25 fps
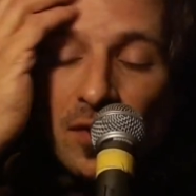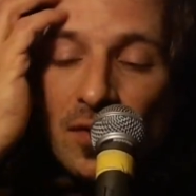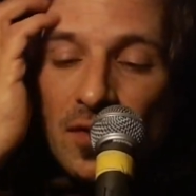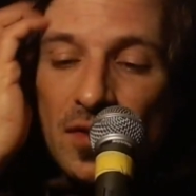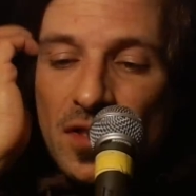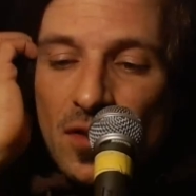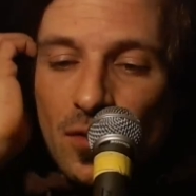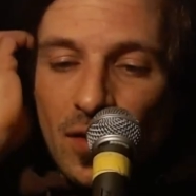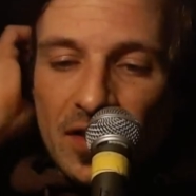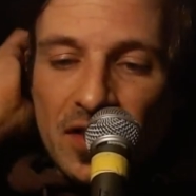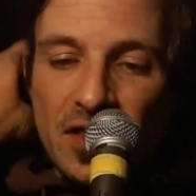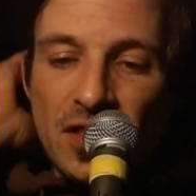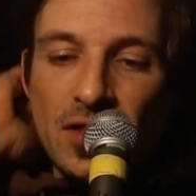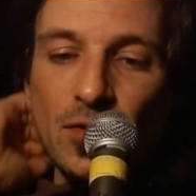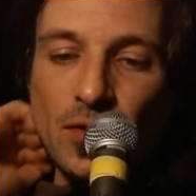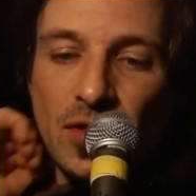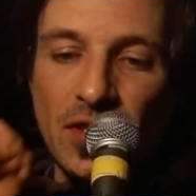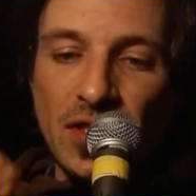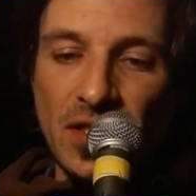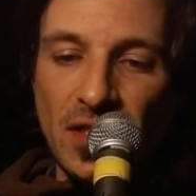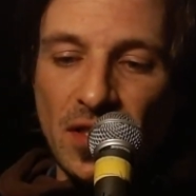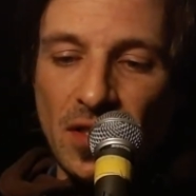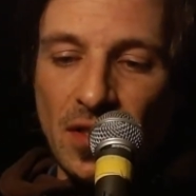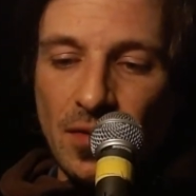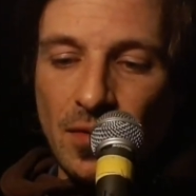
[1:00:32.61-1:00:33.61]
So let's do
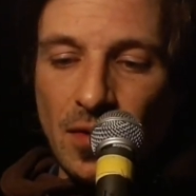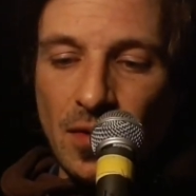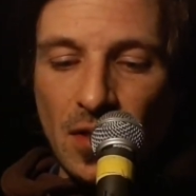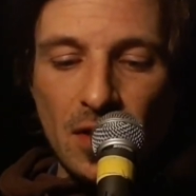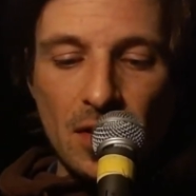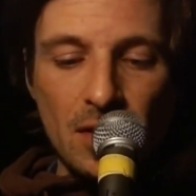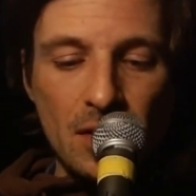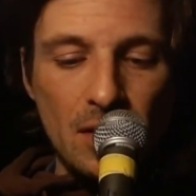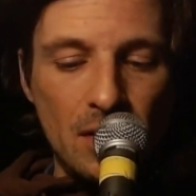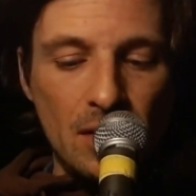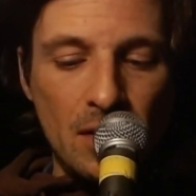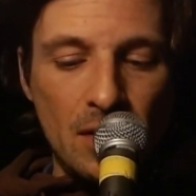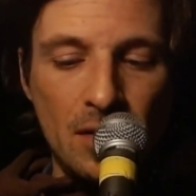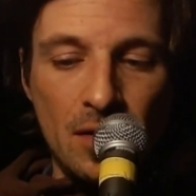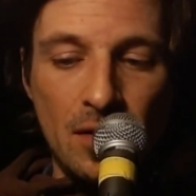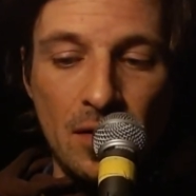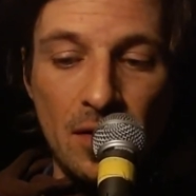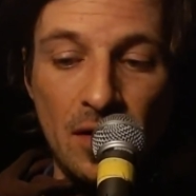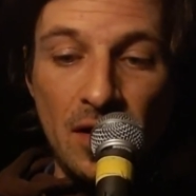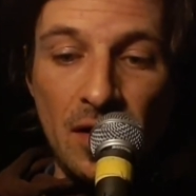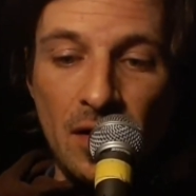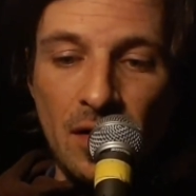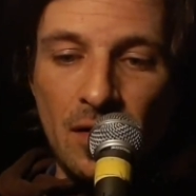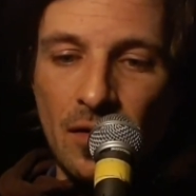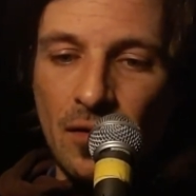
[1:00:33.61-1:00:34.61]
this
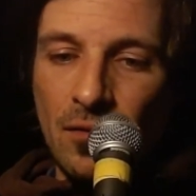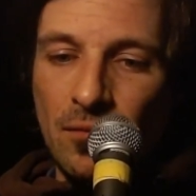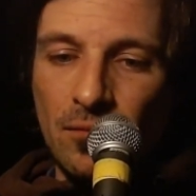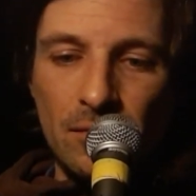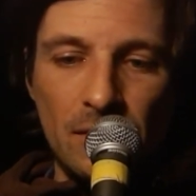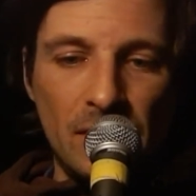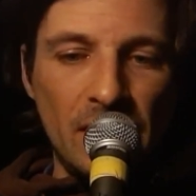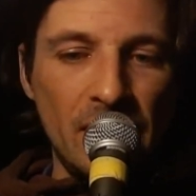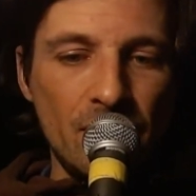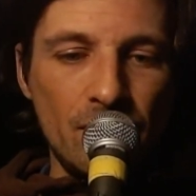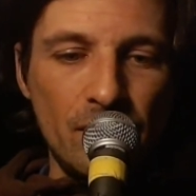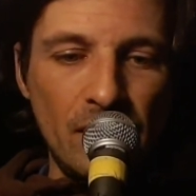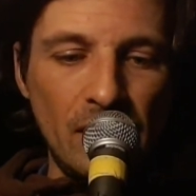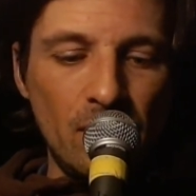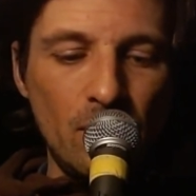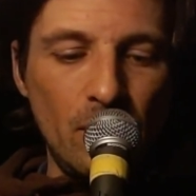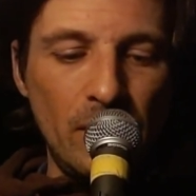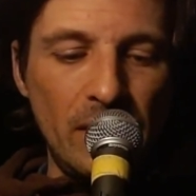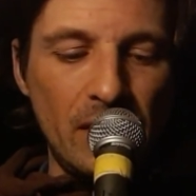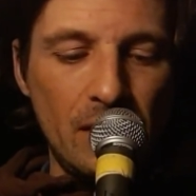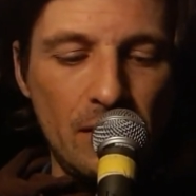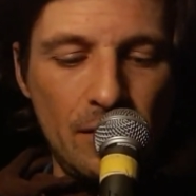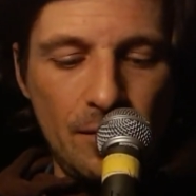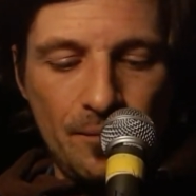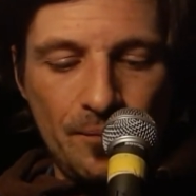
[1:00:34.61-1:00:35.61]
here, like real
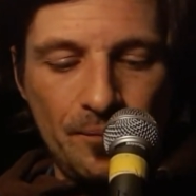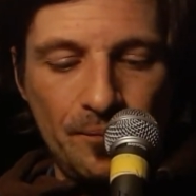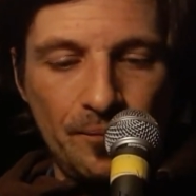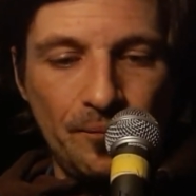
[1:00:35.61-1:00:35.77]
quick. You